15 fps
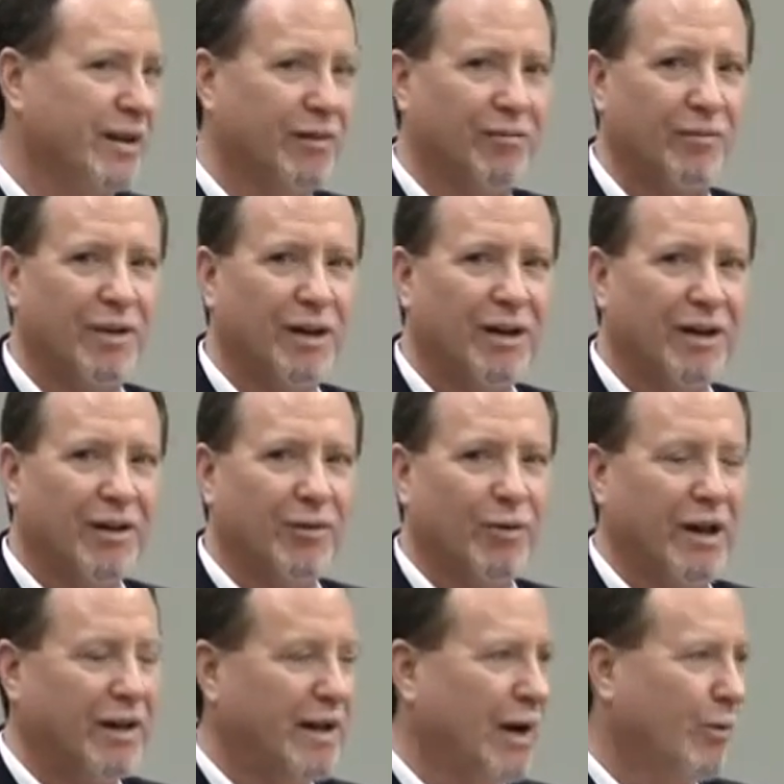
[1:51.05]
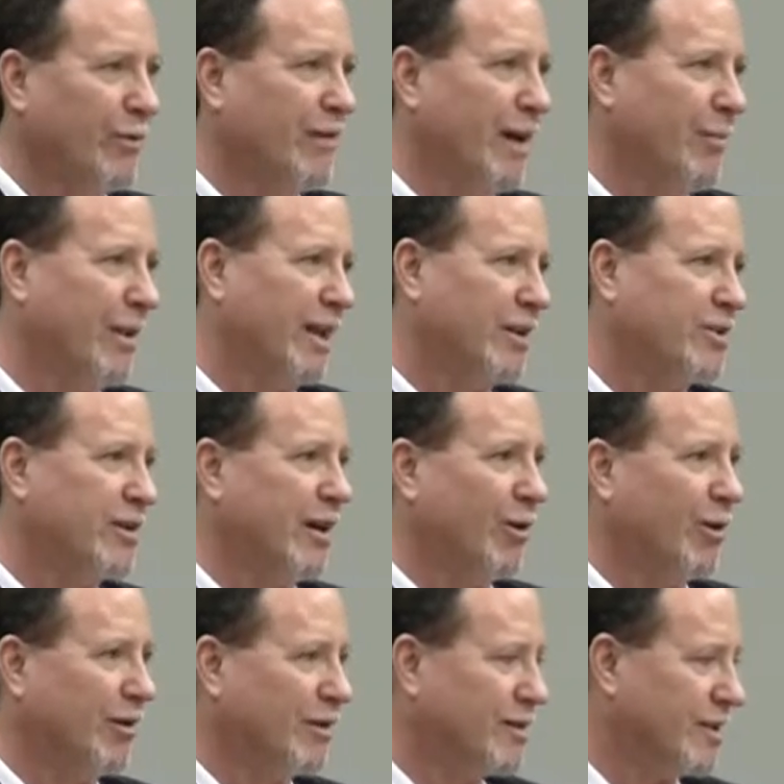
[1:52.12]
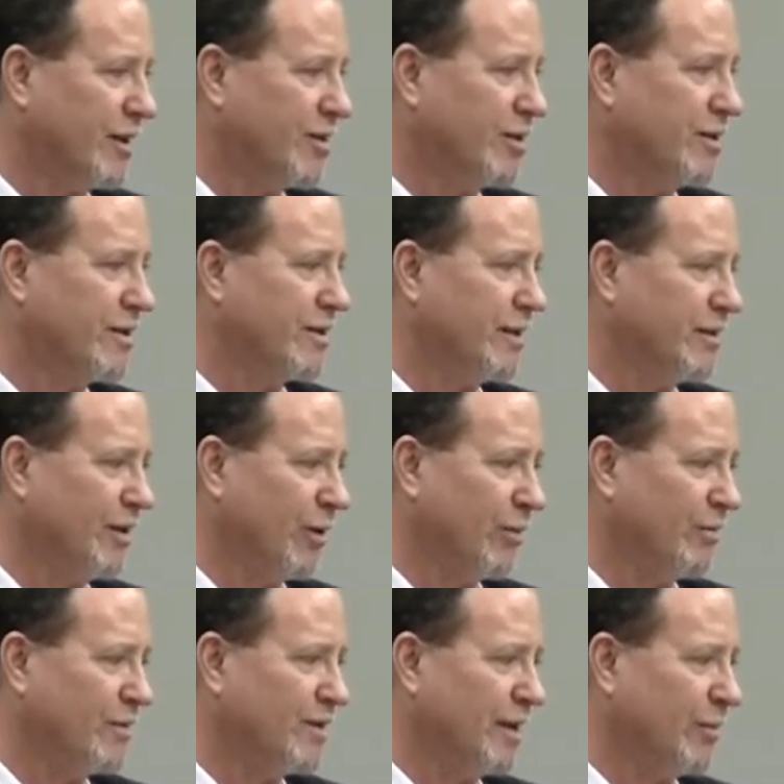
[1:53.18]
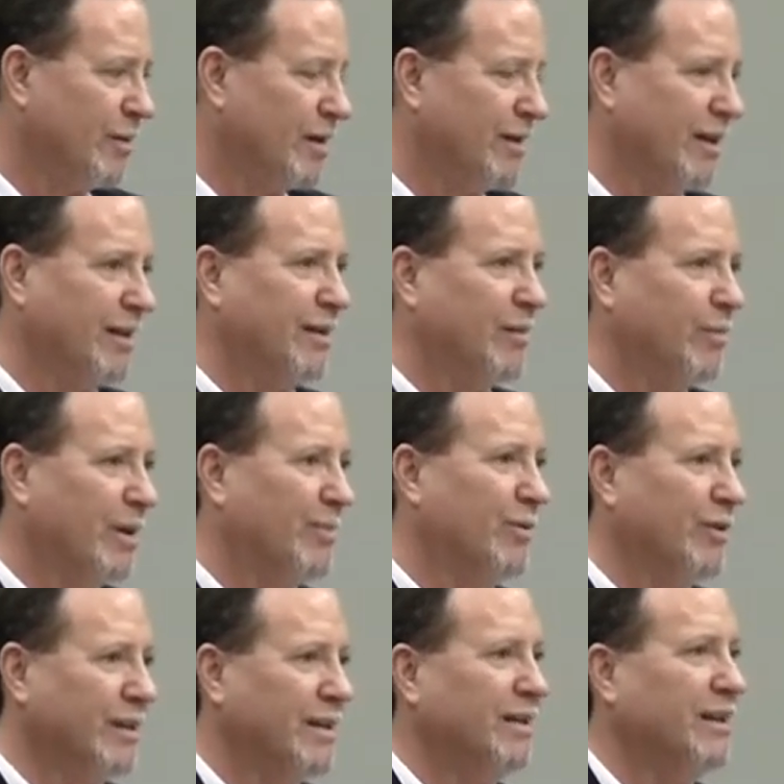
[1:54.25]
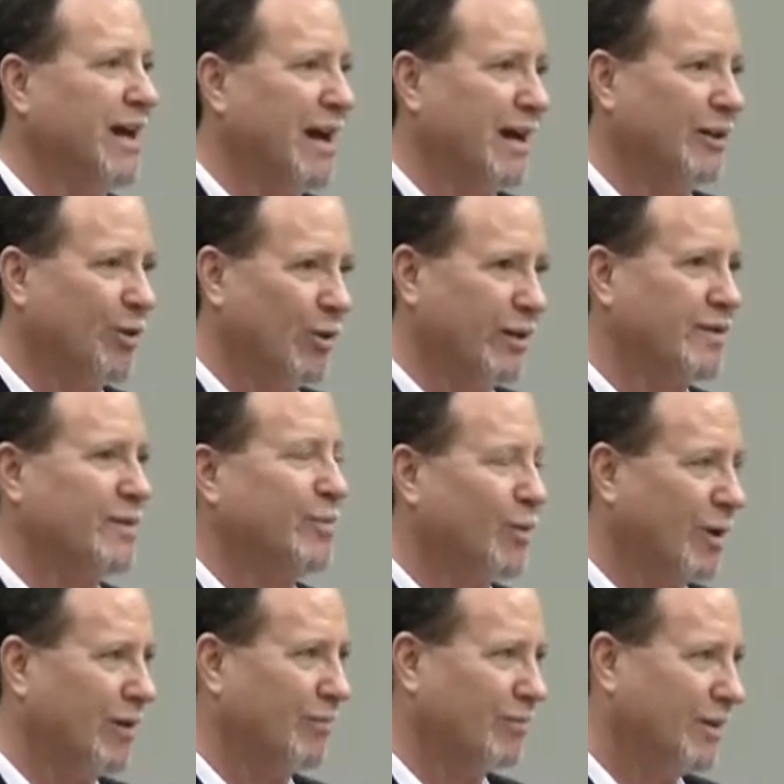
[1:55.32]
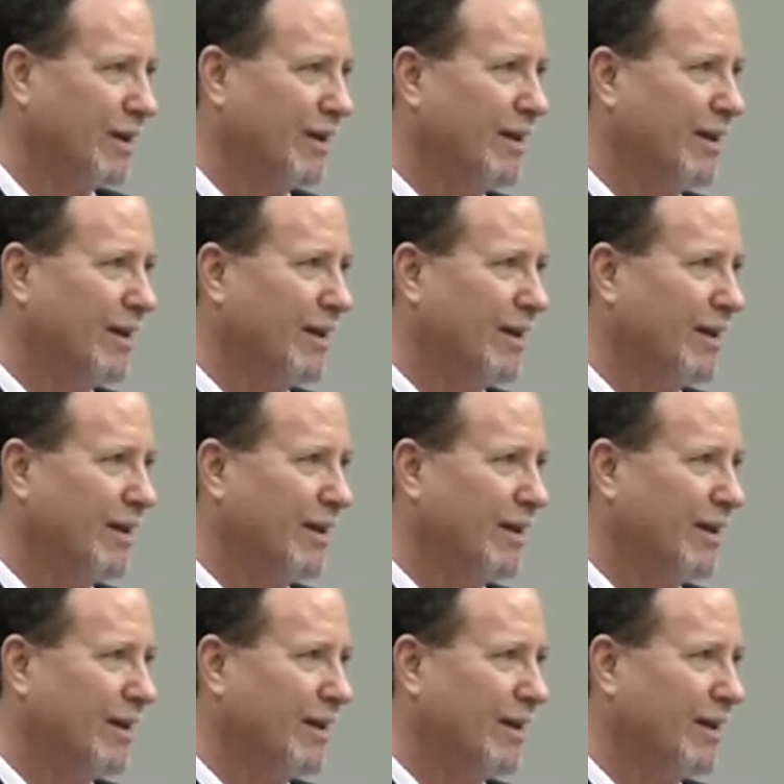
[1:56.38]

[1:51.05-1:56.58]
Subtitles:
And right now, we've got managed care organizations that don't seem to think that people need the ongoing support.